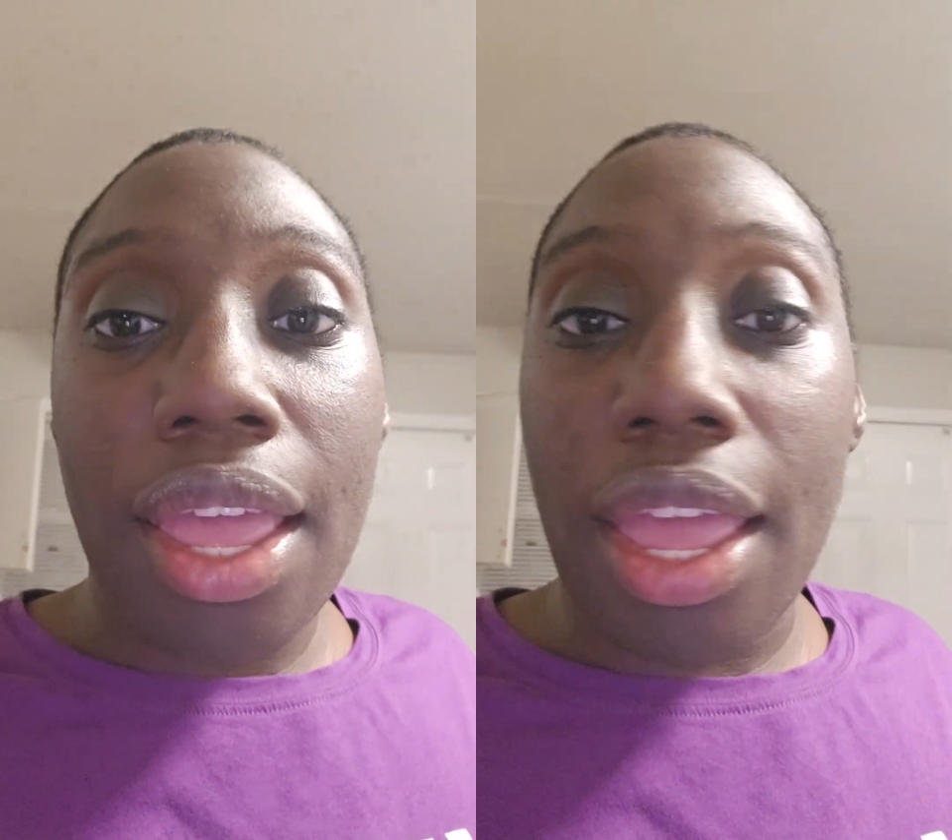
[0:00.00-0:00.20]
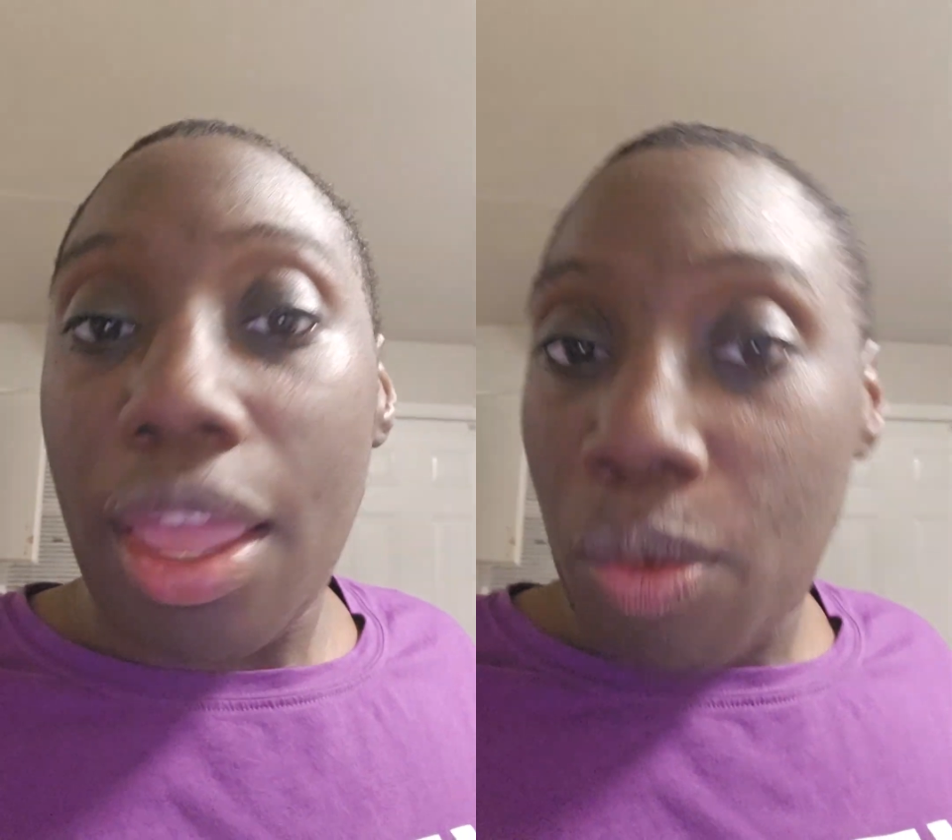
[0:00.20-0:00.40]

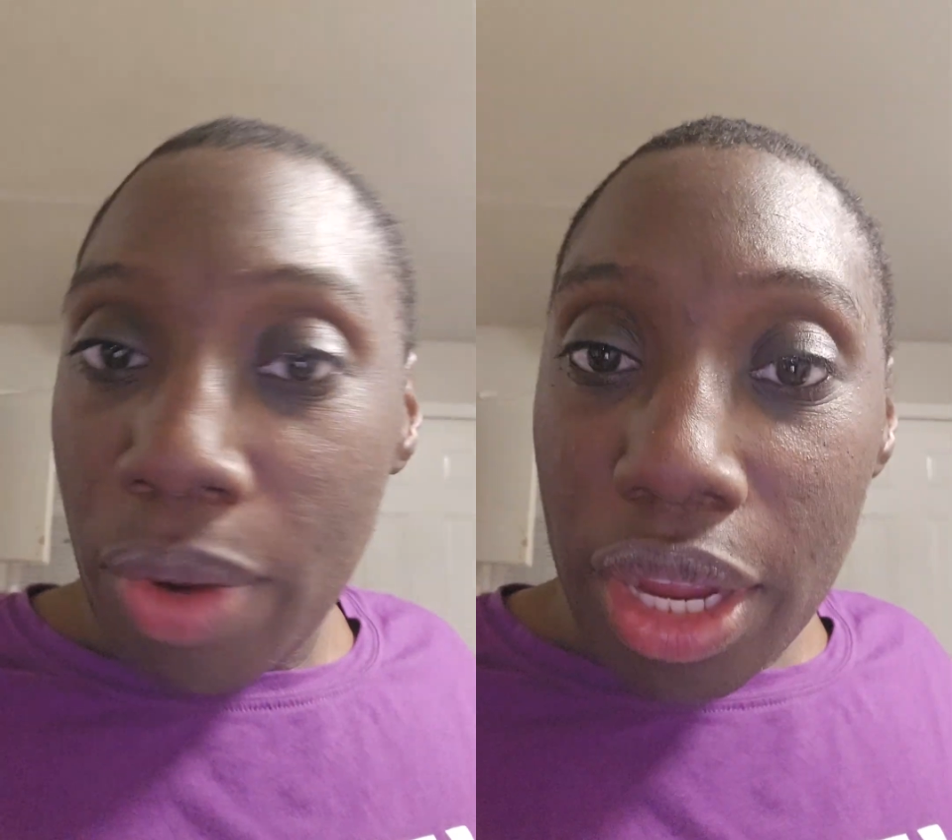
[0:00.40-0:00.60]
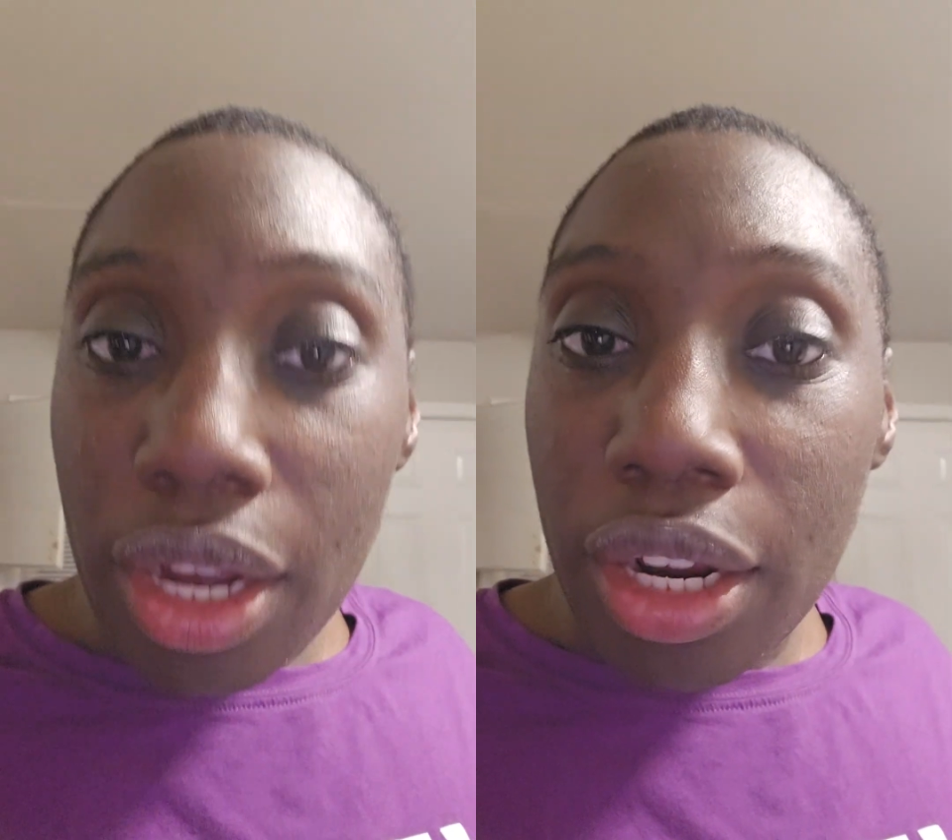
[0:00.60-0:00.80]
had
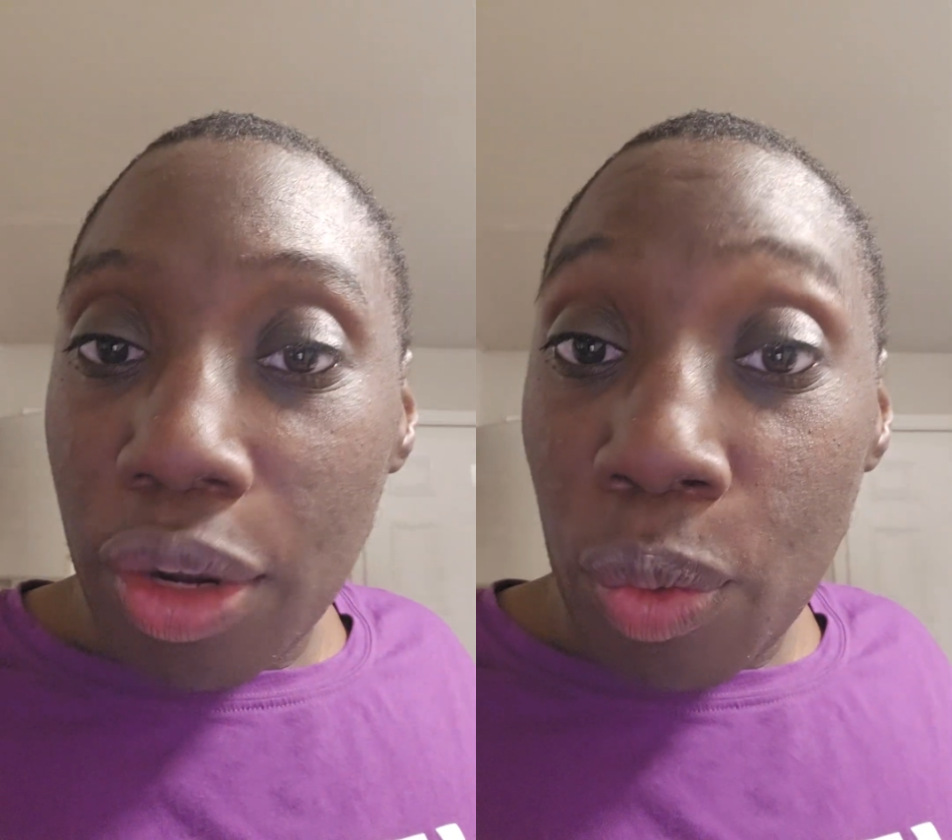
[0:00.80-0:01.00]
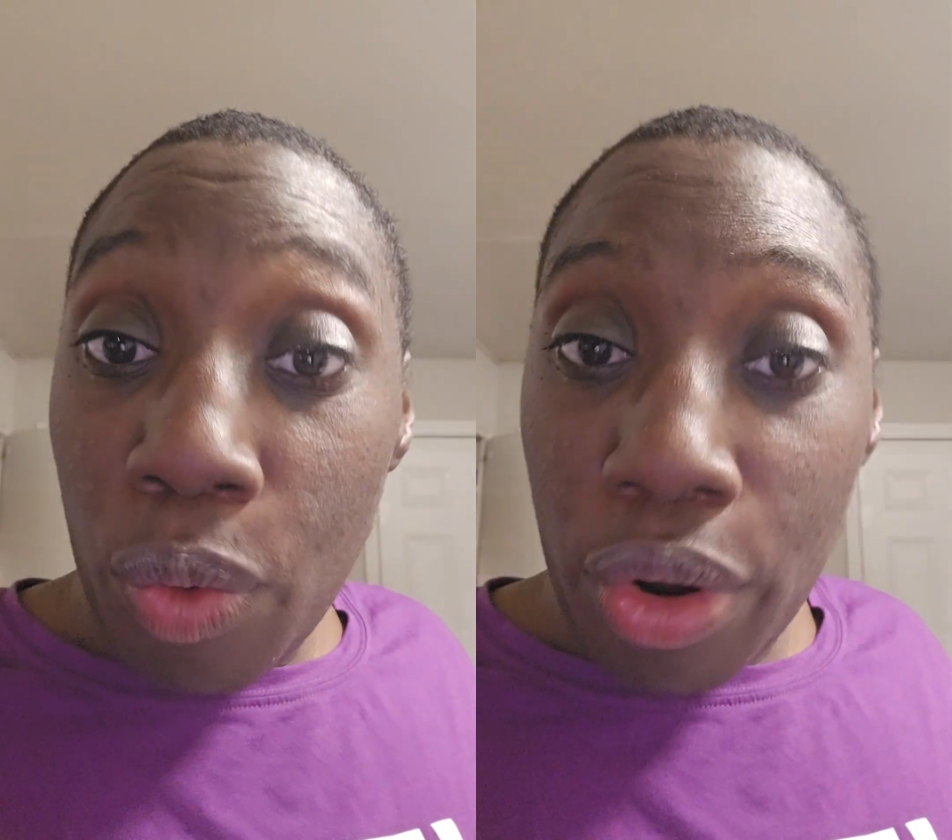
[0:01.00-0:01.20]
went
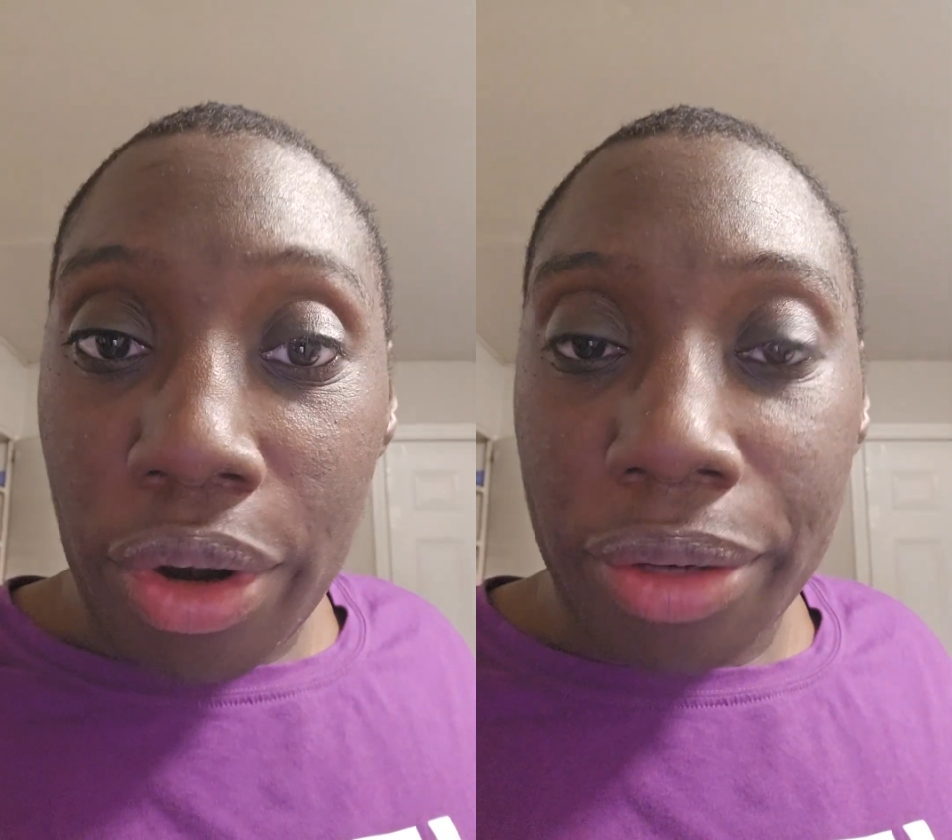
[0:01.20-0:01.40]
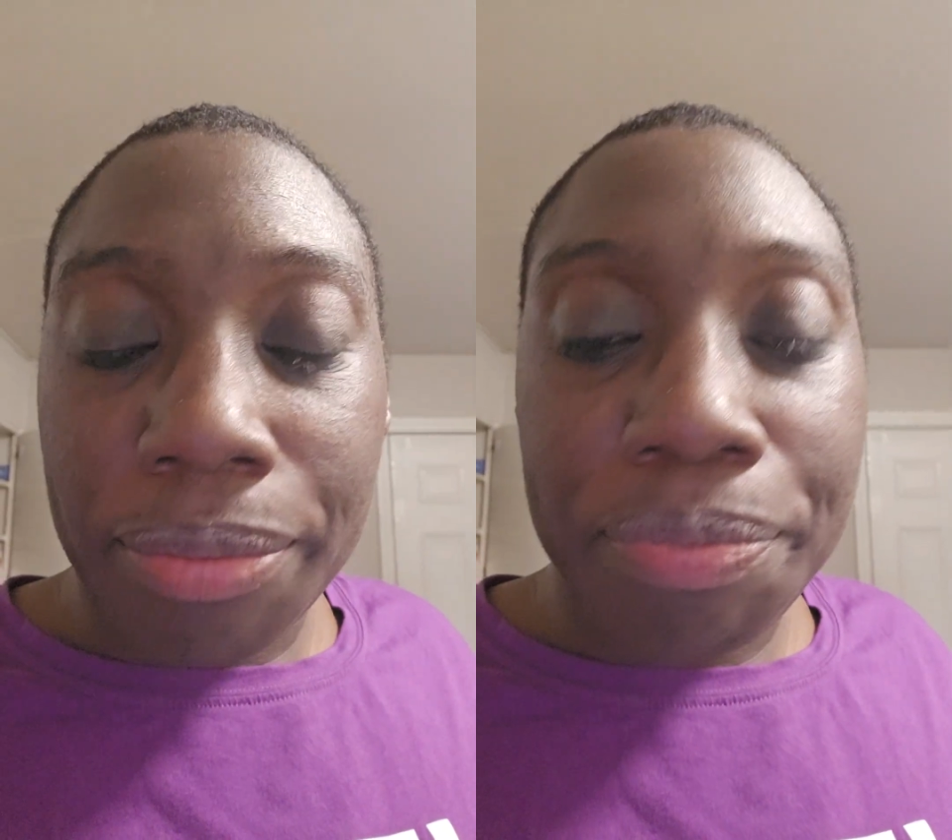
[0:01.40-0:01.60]
underwater.